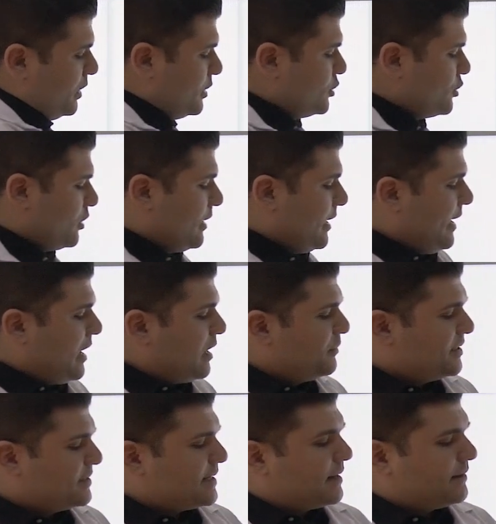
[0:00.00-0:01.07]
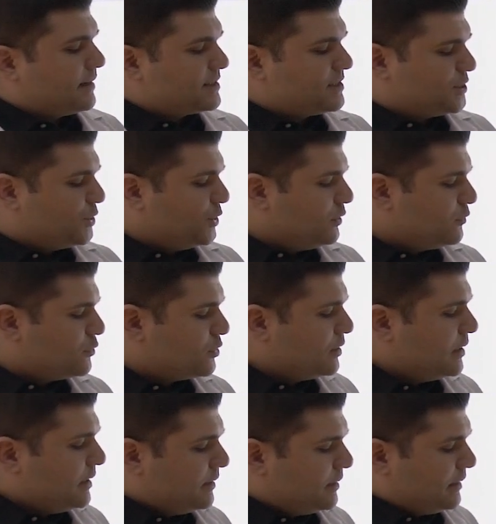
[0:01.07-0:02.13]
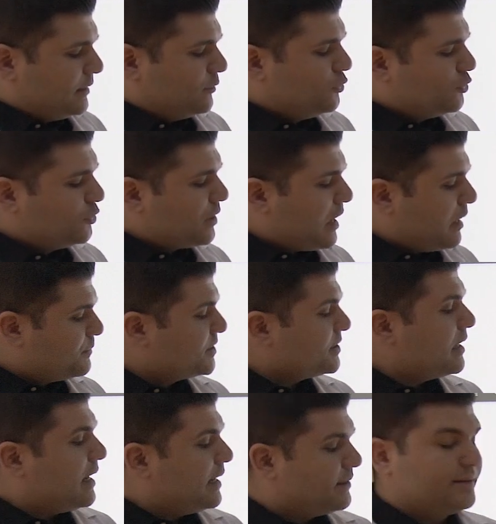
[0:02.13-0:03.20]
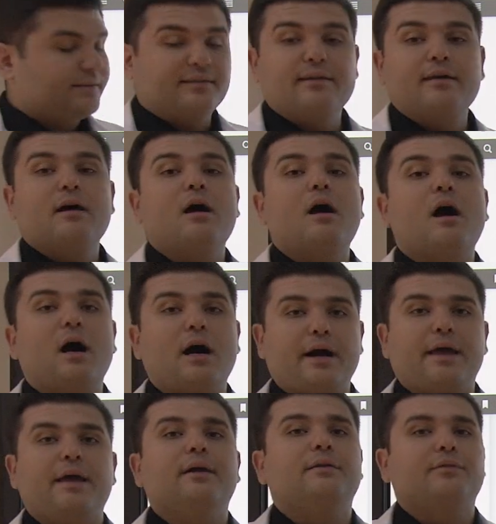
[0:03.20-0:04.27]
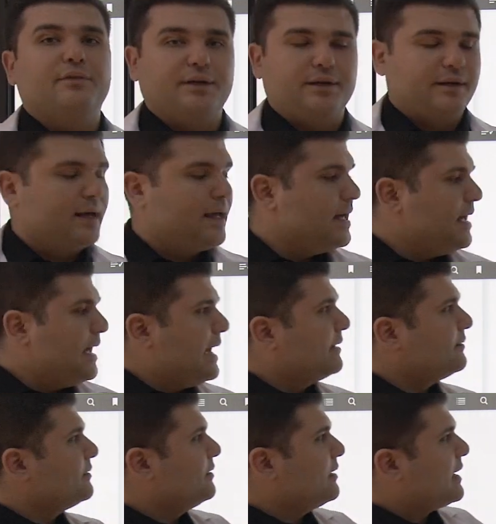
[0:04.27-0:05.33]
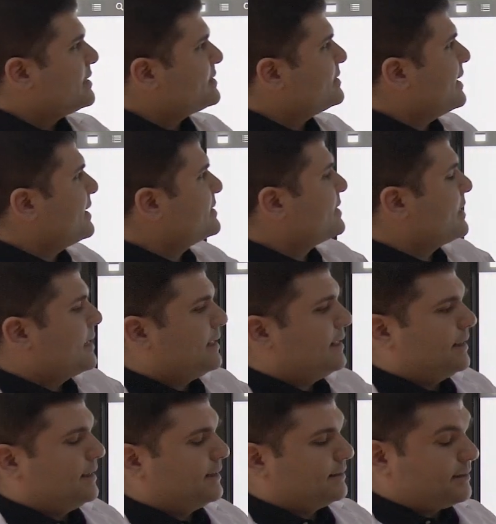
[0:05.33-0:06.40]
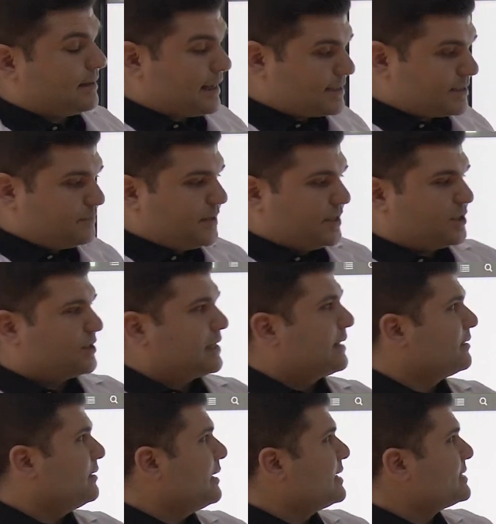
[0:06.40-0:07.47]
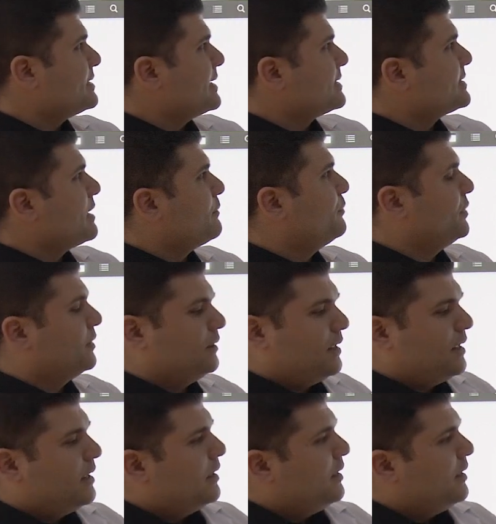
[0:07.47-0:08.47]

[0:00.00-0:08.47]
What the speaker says: So hammers are not screws, doorknobs aren't either. And the last picture and the last example,